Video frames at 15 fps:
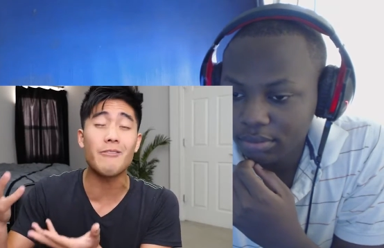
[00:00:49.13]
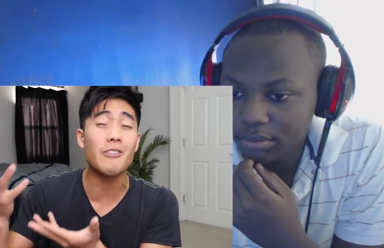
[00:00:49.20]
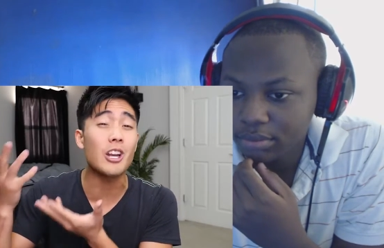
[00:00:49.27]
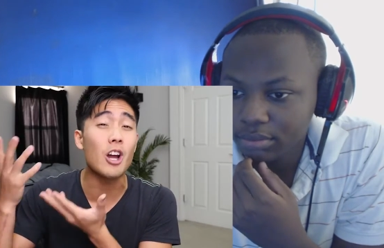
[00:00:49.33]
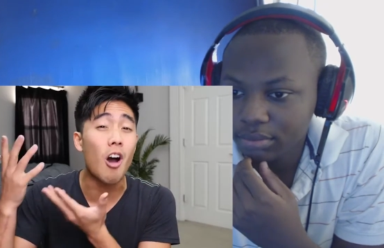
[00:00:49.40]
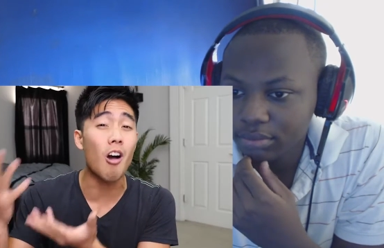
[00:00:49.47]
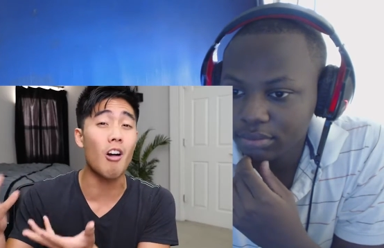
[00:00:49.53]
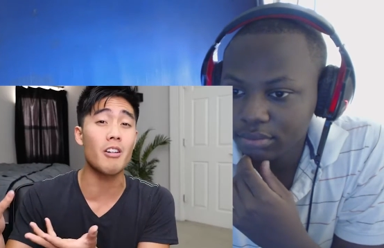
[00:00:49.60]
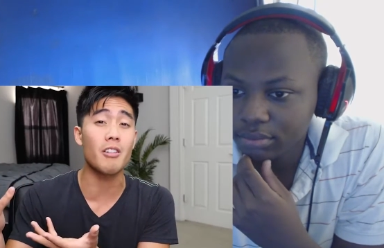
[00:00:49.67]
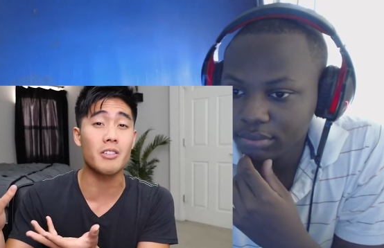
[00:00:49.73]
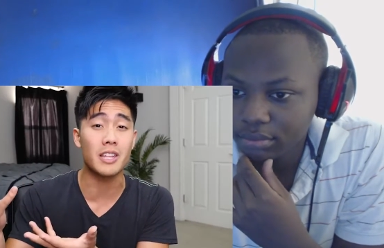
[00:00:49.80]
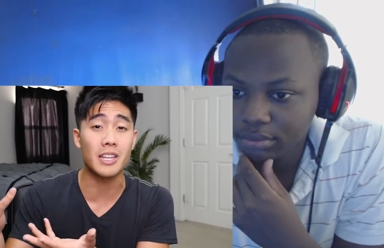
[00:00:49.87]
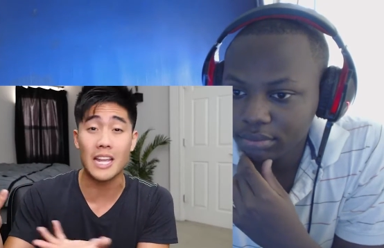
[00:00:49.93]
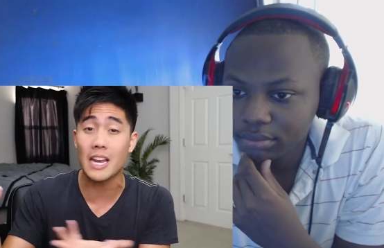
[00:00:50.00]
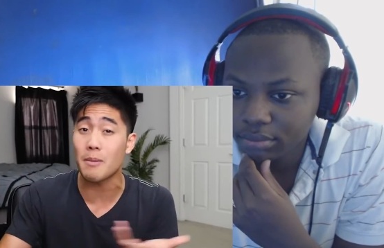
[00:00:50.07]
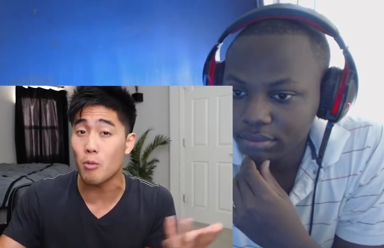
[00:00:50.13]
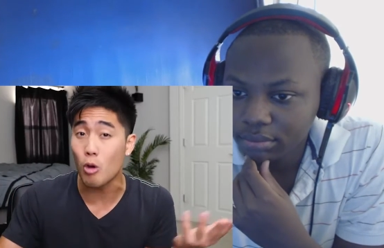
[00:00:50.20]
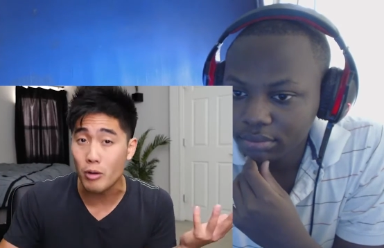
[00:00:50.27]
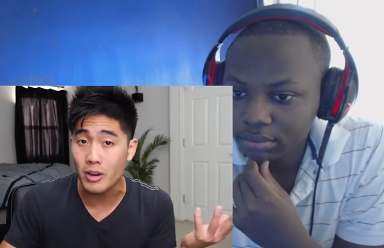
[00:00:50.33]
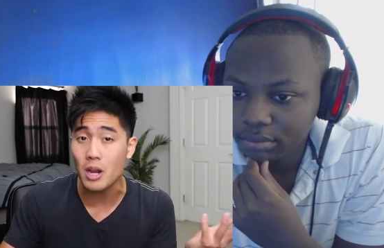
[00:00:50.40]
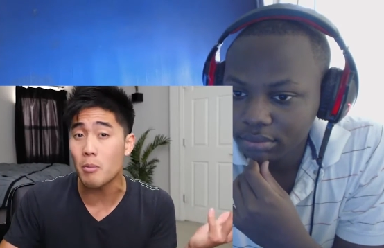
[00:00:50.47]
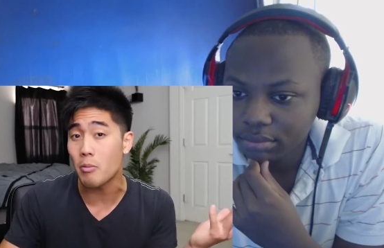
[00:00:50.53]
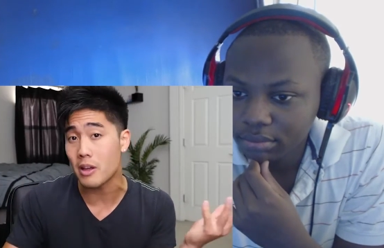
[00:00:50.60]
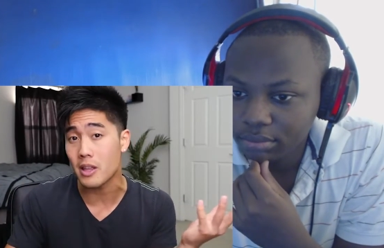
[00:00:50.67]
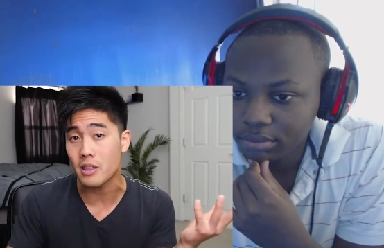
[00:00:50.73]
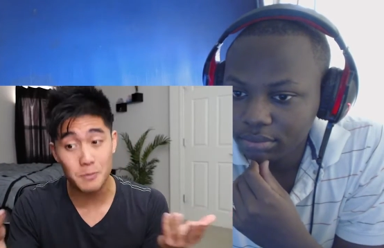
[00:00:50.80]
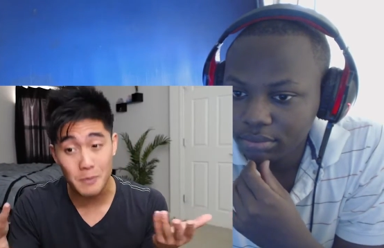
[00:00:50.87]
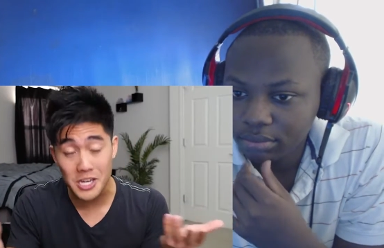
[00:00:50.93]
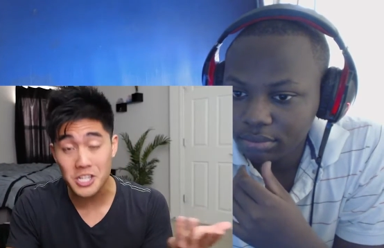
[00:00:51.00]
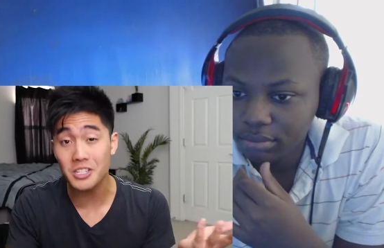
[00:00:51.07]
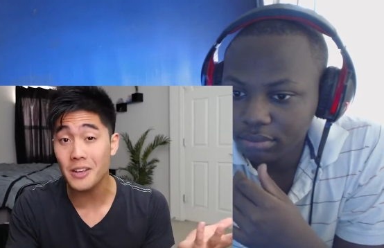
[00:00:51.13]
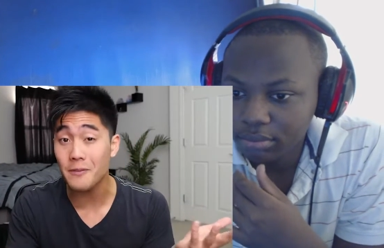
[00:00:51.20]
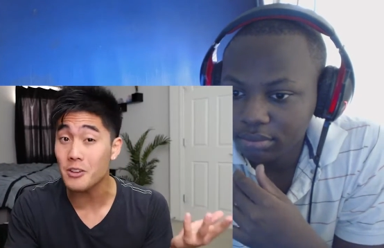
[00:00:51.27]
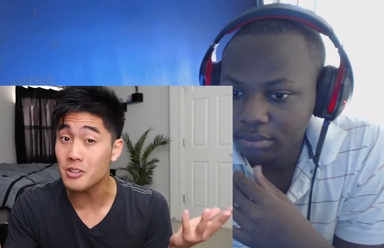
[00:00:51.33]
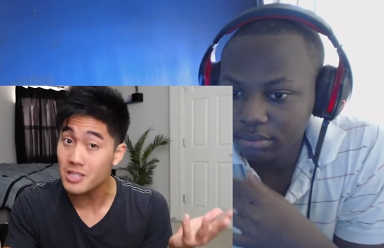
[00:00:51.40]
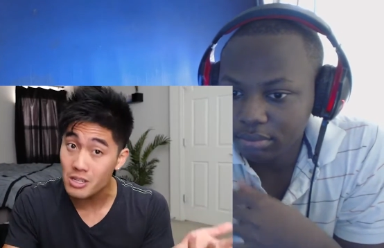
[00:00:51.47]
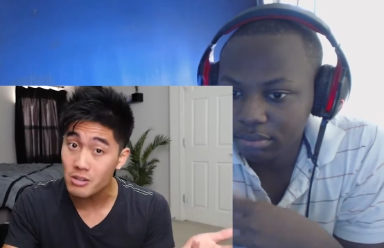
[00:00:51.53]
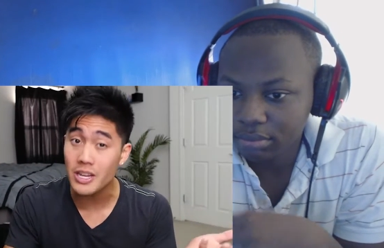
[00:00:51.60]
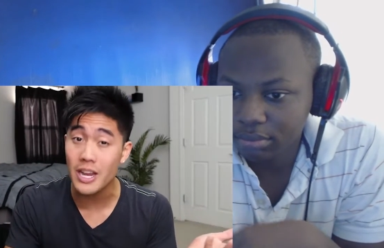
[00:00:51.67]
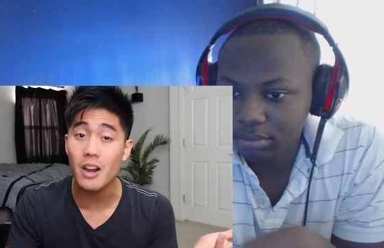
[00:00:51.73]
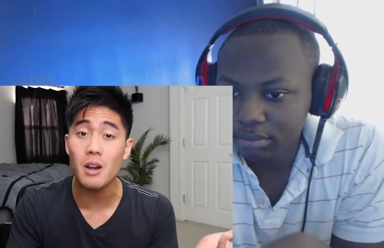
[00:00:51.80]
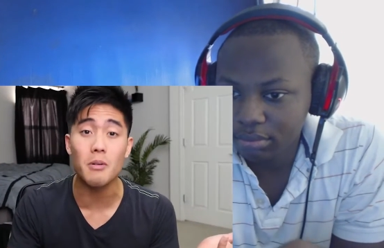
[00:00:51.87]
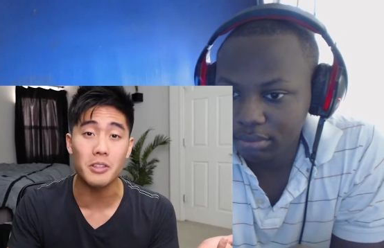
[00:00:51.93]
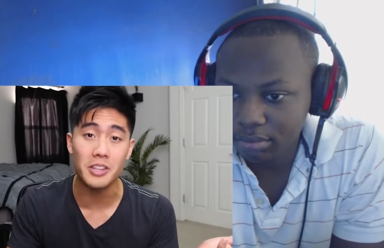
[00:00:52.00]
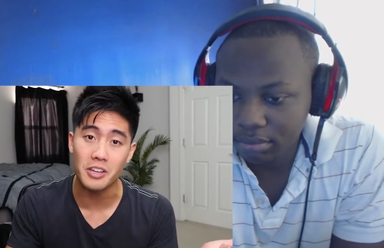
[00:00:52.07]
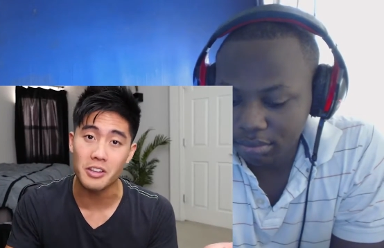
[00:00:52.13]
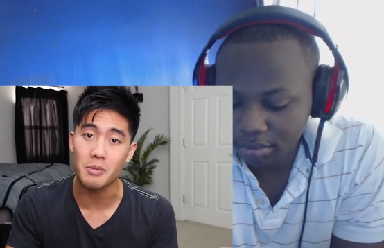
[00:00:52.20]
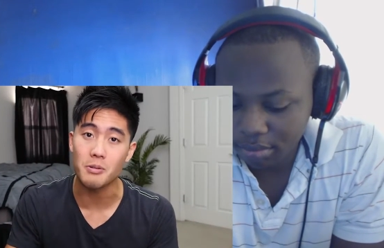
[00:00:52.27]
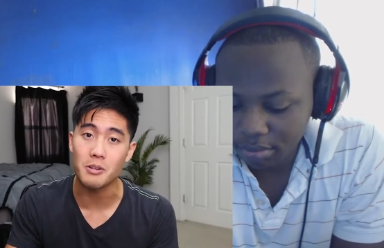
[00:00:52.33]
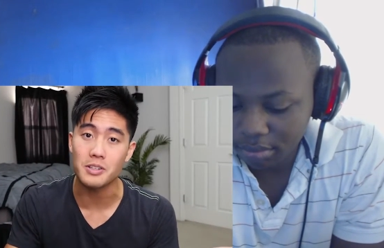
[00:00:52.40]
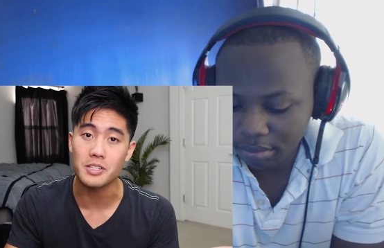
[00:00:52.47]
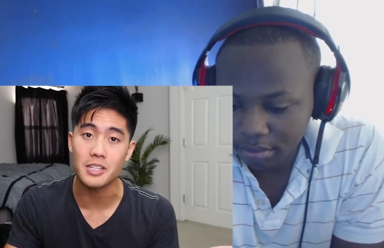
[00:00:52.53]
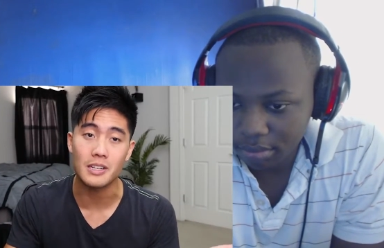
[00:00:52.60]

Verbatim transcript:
Speaker 1: even harder than getting broken up with, especially if you still care about the other person,